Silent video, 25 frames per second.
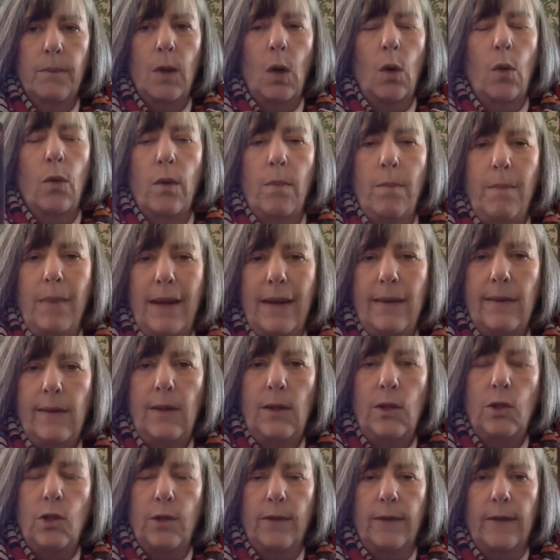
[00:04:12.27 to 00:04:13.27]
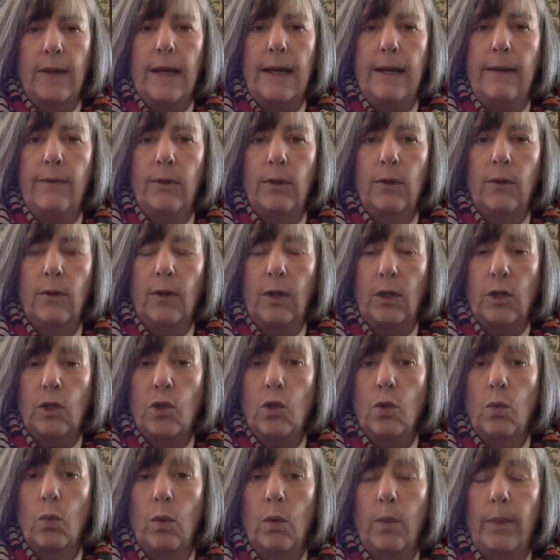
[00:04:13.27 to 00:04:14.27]
or the messages, even that
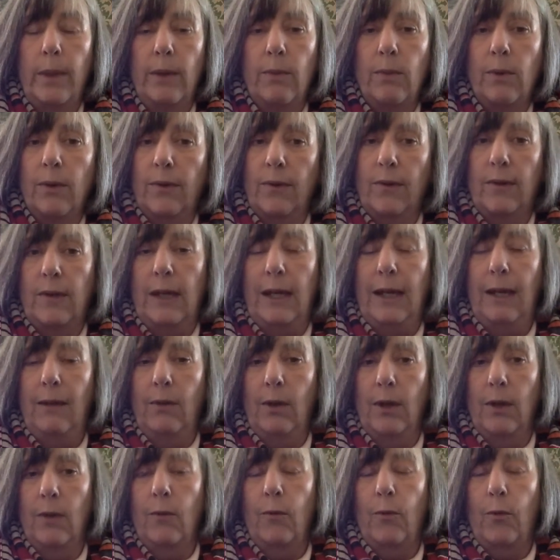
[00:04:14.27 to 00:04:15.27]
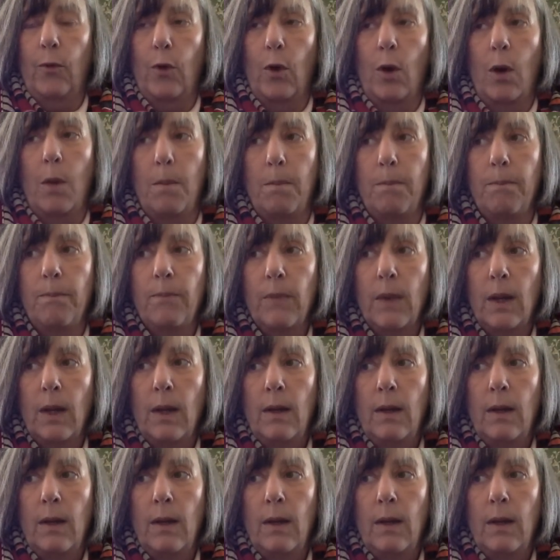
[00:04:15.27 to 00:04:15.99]
you will be receiving from